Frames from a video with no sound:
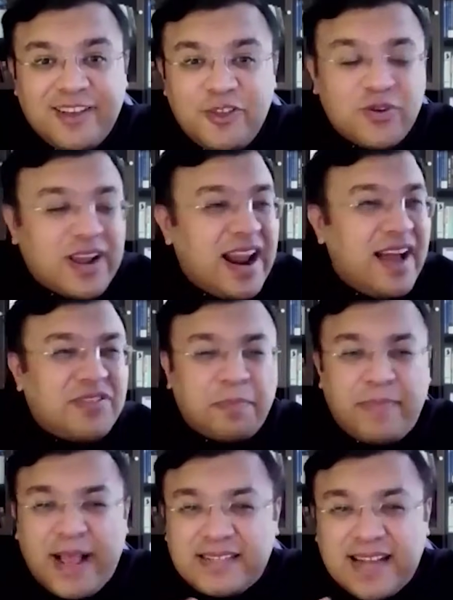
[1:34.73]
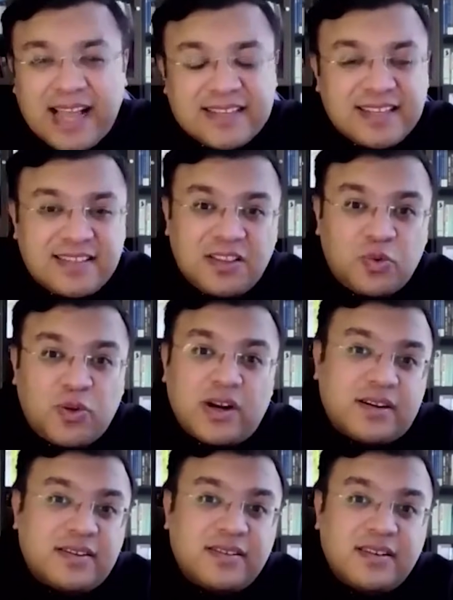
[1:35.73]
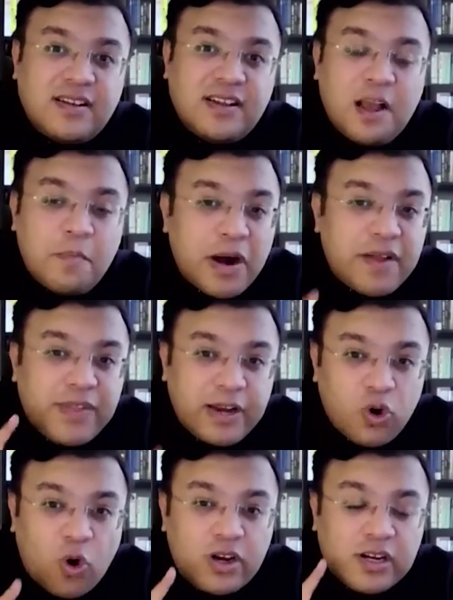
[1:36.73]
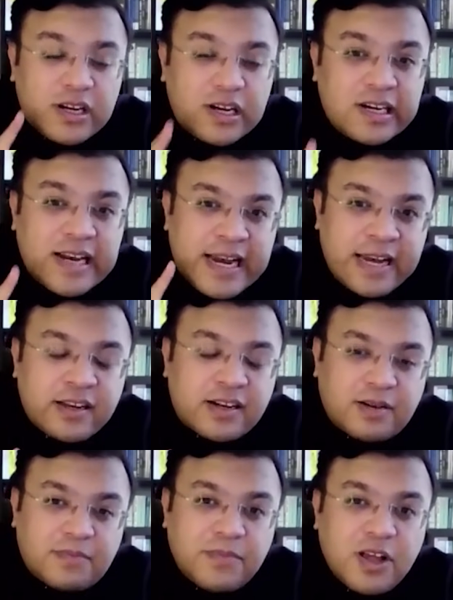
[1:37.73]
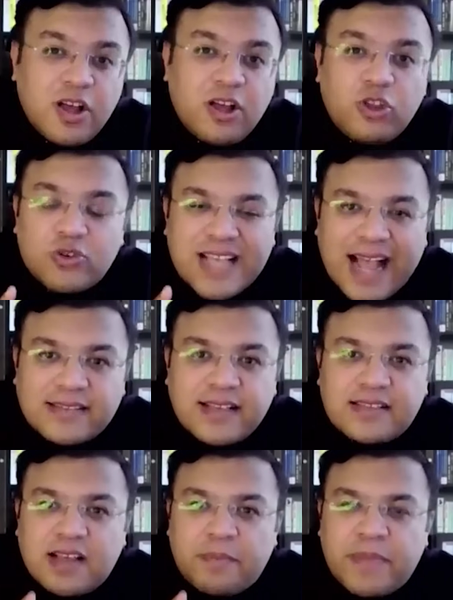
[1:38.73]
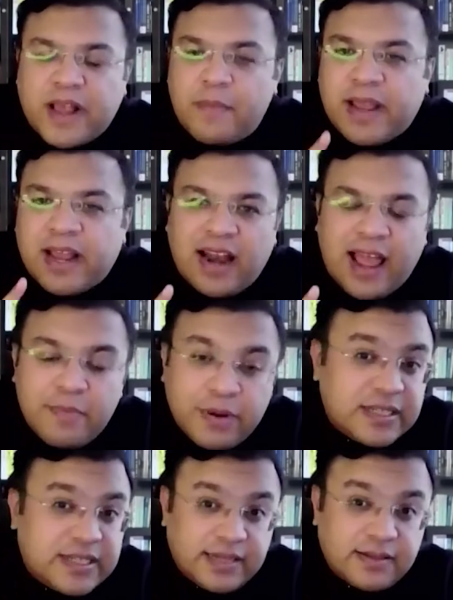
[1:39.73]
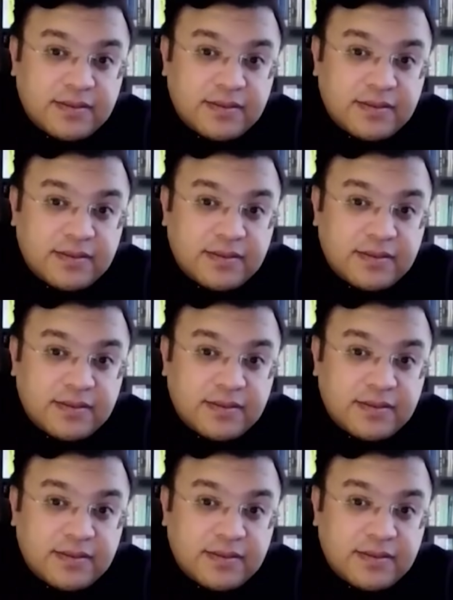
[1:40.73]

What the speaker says: You can have the best assets in the world, but if they don't earn an income, those assets are becoming a liability.